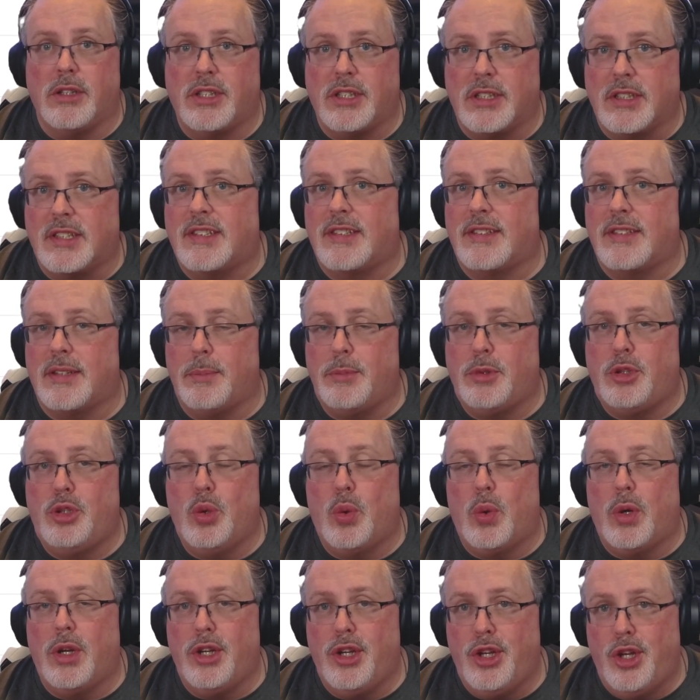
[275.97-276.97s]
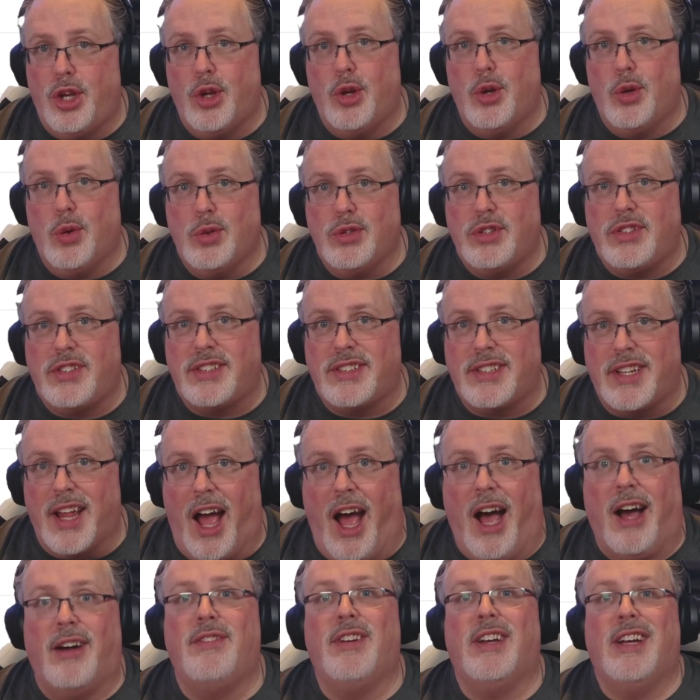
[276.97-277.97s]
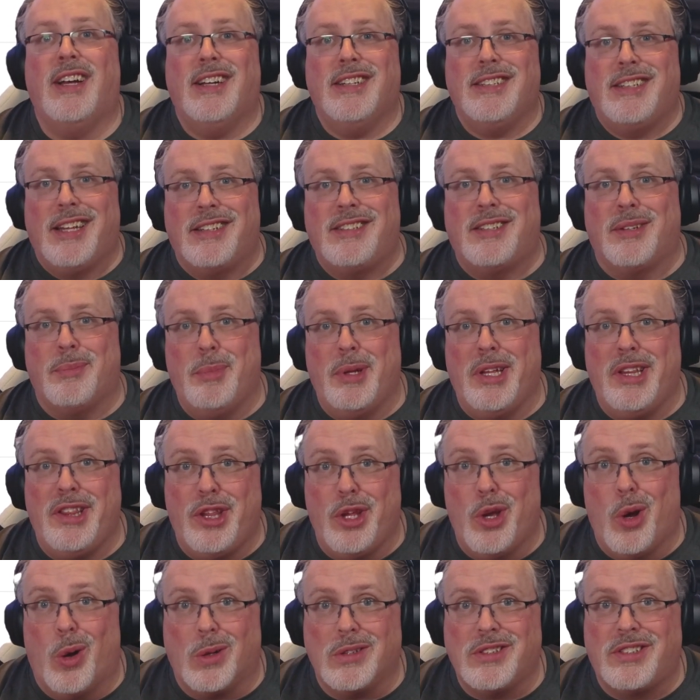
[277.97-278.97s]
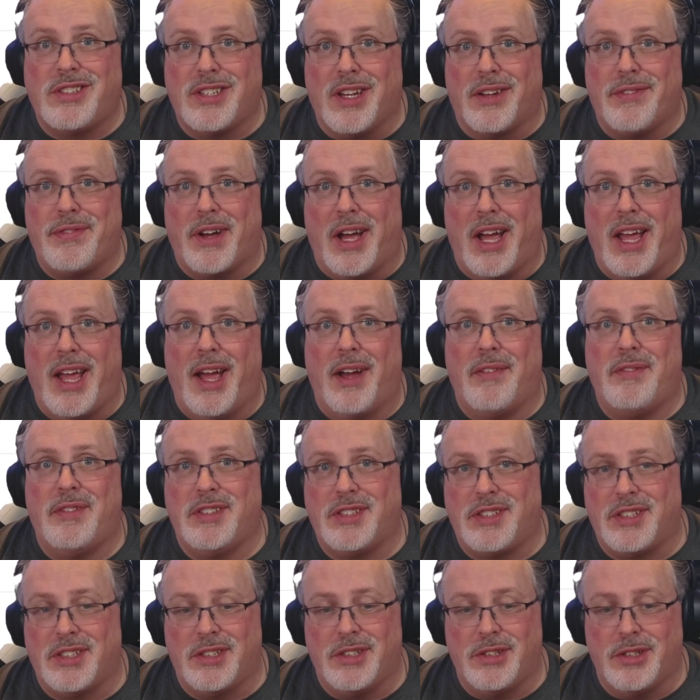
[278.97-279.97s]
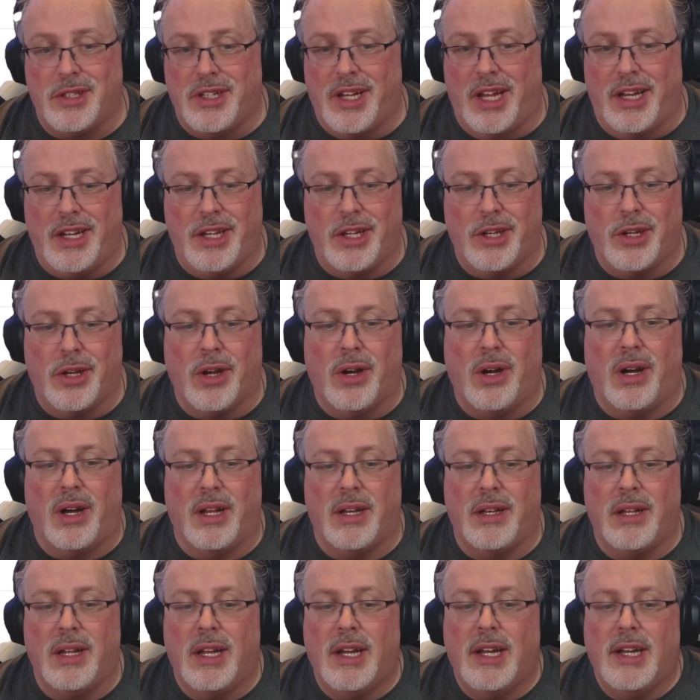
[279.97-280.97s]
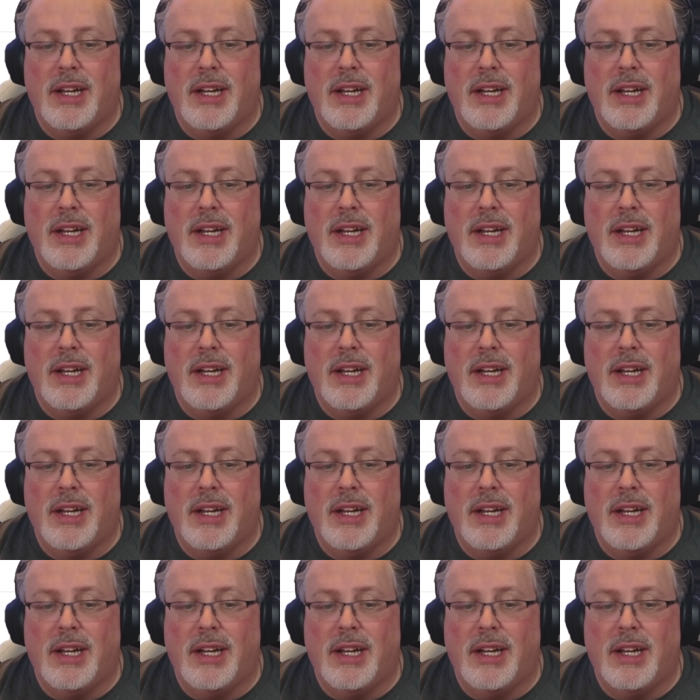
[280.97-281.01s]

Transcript: Just because I'm doing new stuff doesn't mean the old stuff I have isn't any good.